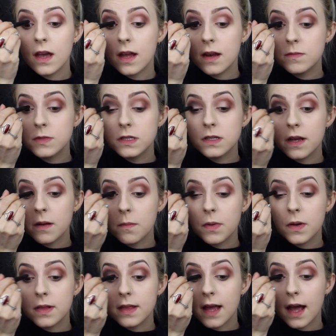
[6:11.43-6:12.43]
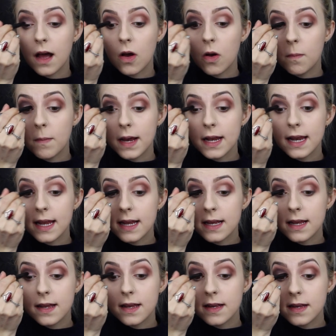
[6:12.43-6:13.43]
and I'm just going to put that on my
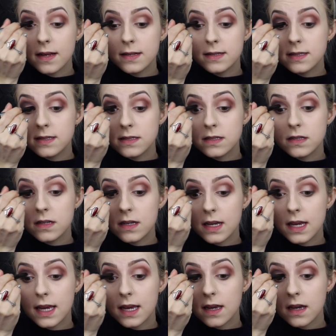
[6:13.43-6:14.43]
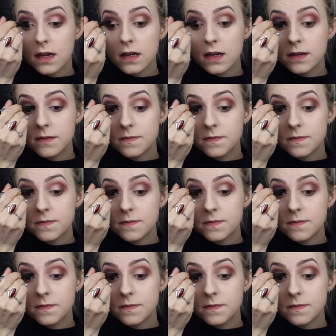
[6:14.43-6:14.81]
lids here.